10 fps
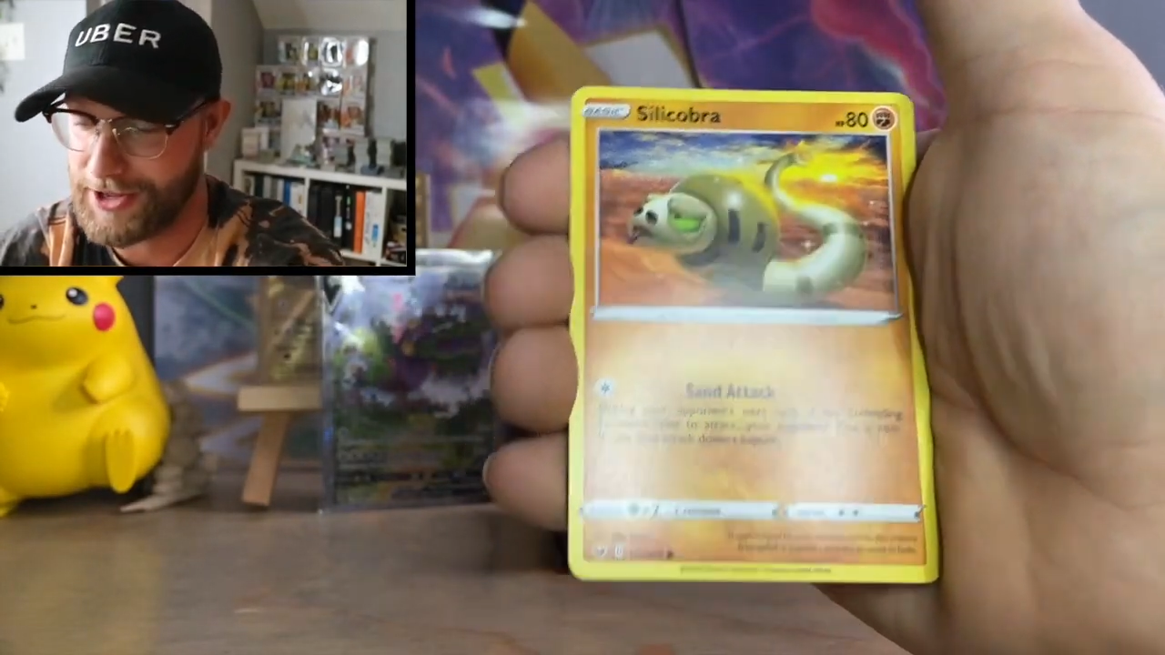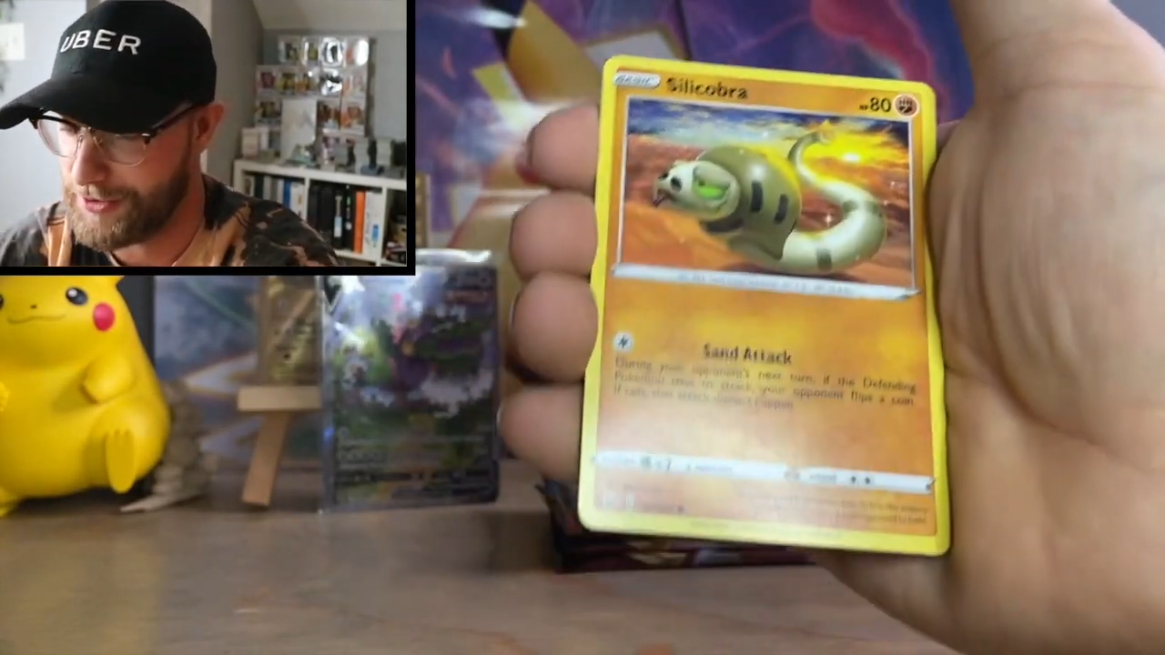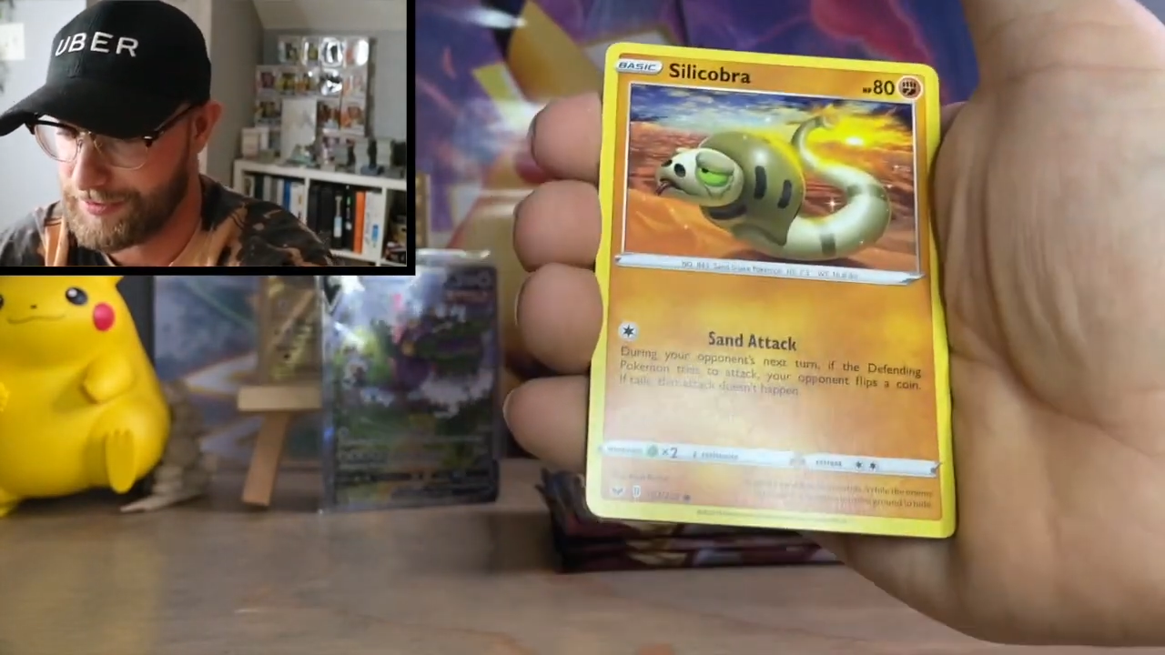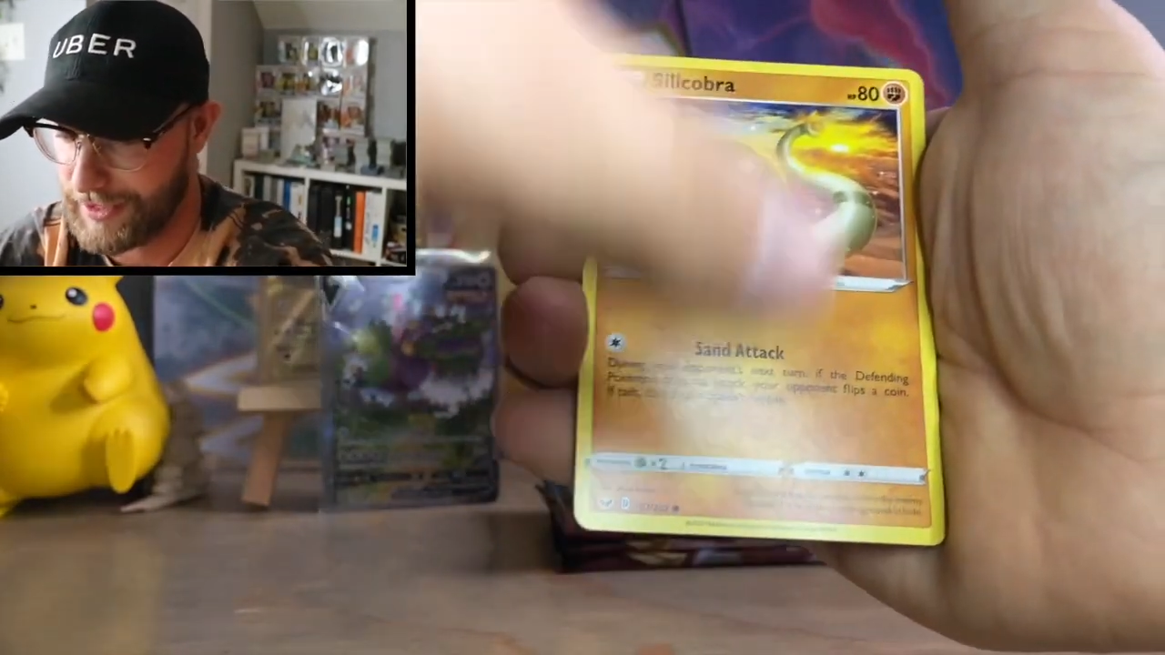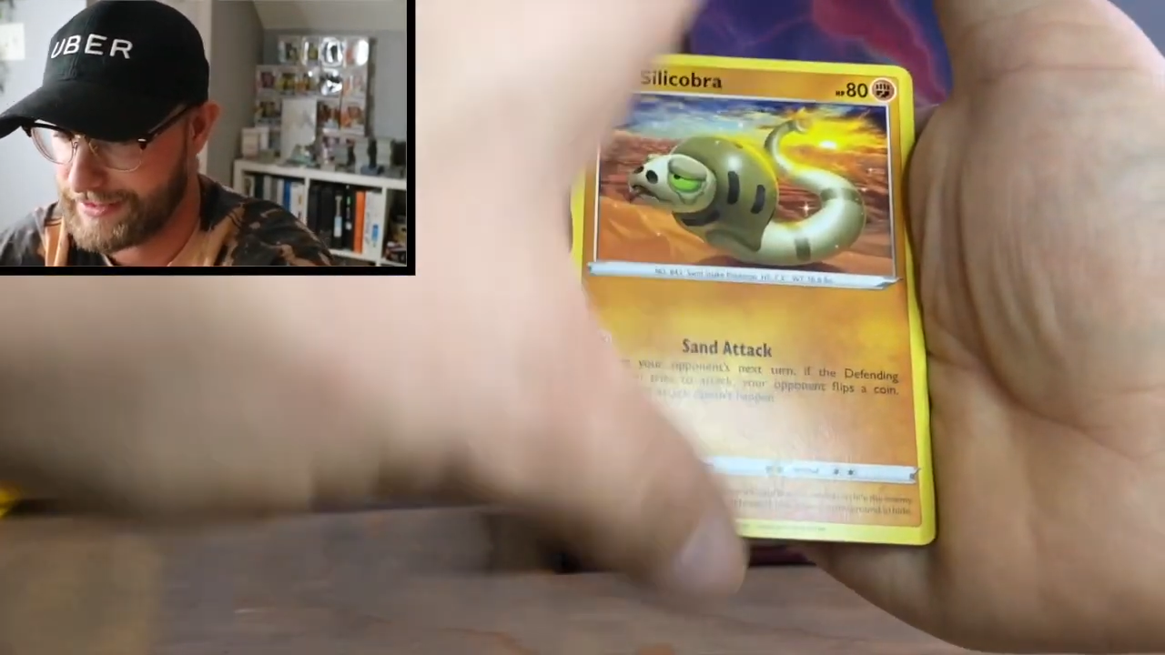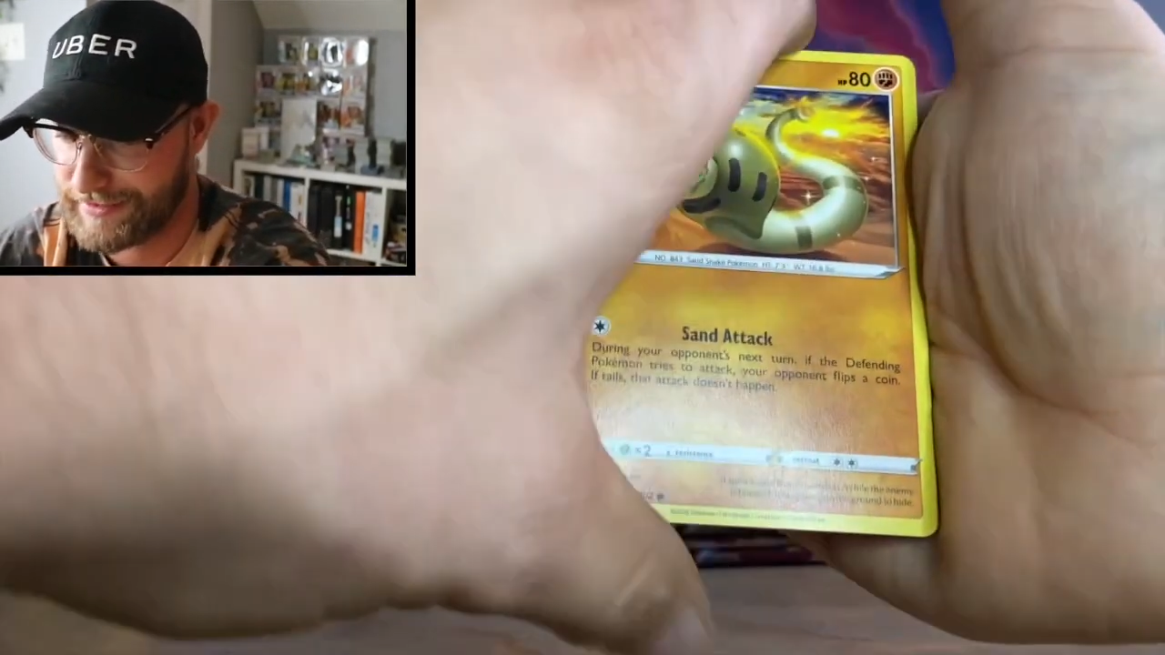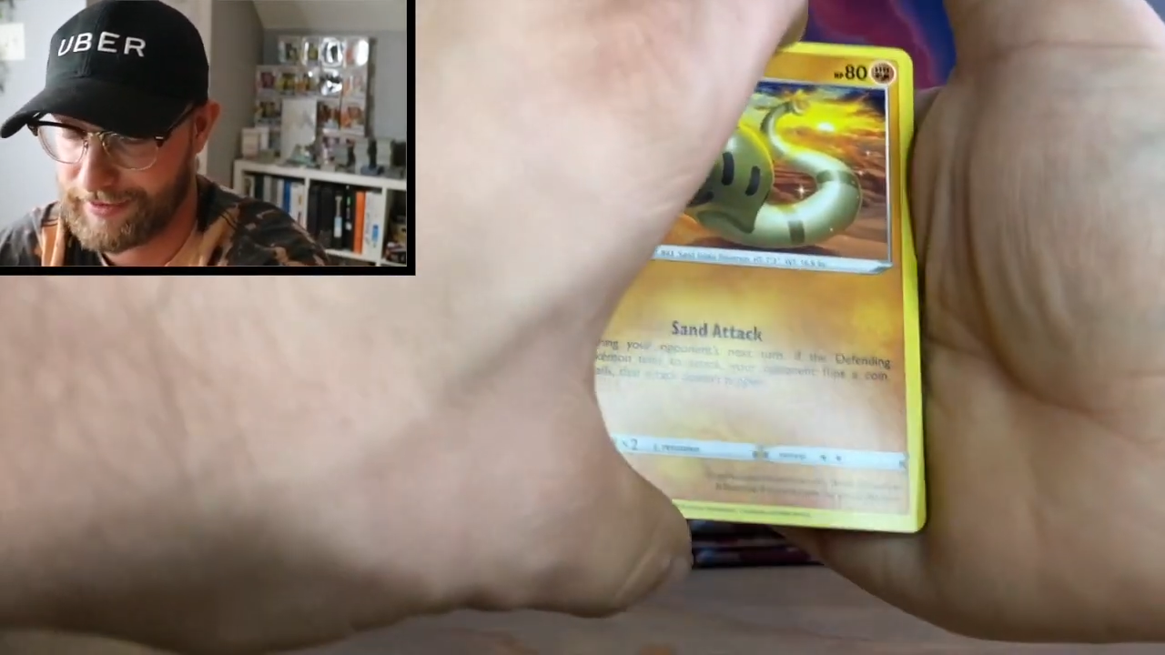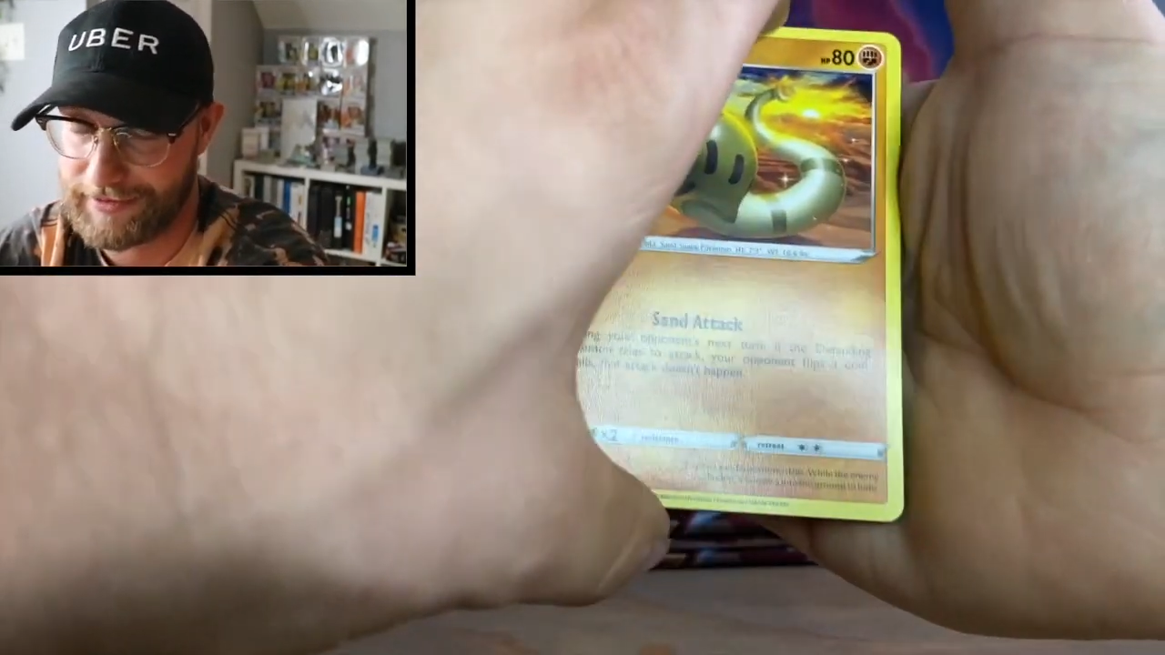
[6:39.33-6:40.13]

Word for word: You, it's